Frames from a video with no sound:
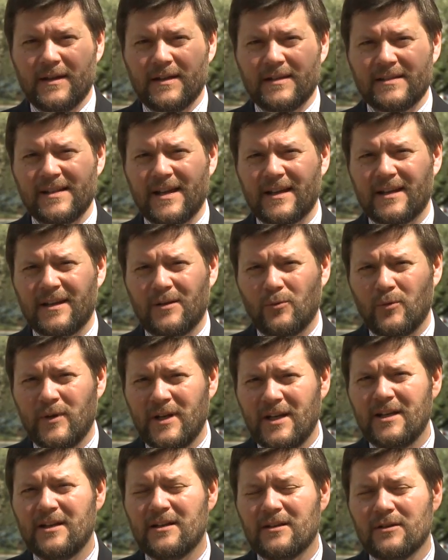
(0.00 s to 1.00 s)
Second,
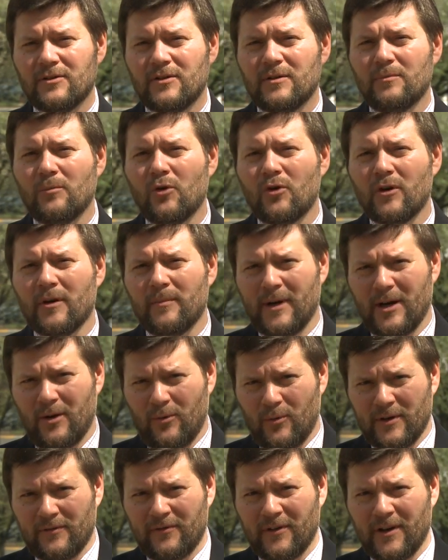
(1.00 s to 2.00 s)
we need to learn more
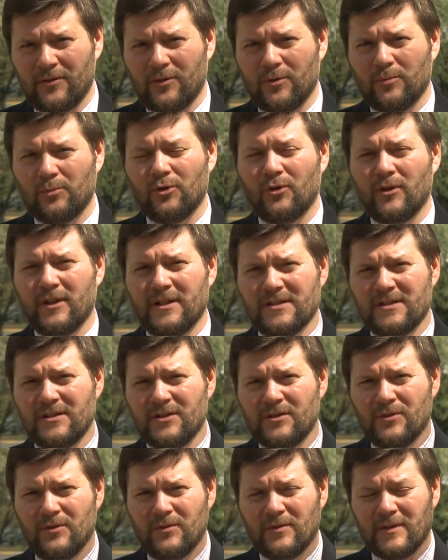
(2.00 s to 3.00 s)
about what federal employees
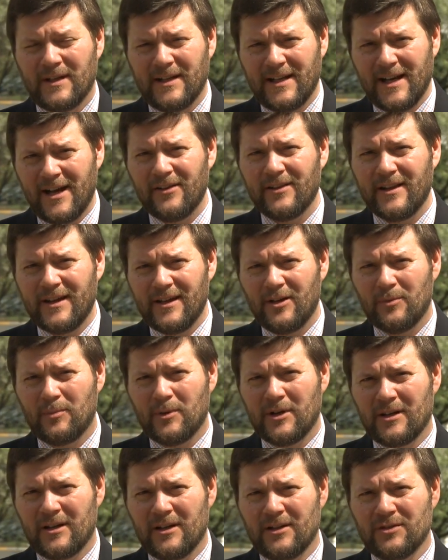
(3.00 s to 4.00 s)
do and how they help
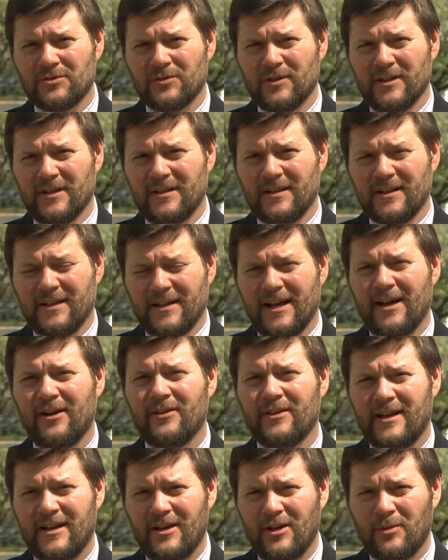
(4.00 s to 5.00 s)
our country and
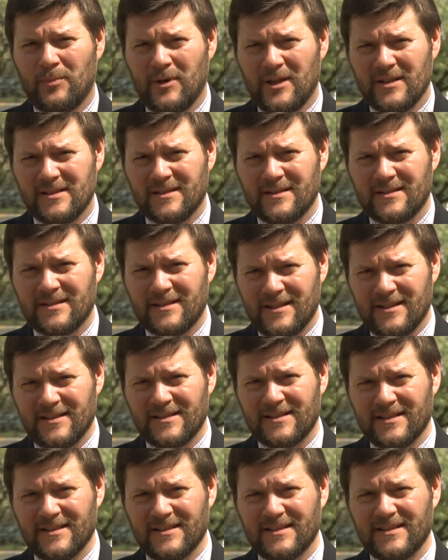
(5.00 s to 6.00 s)
how they help us as
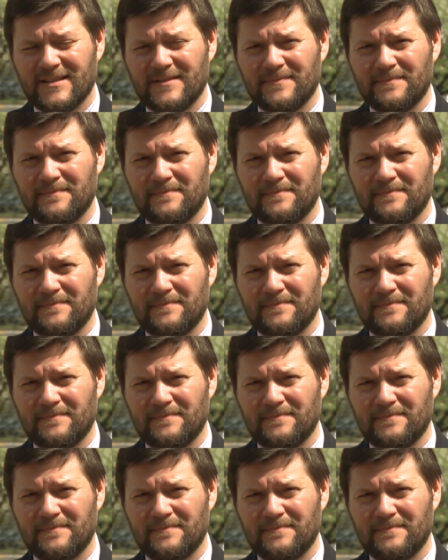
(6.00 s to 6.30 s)
citizens.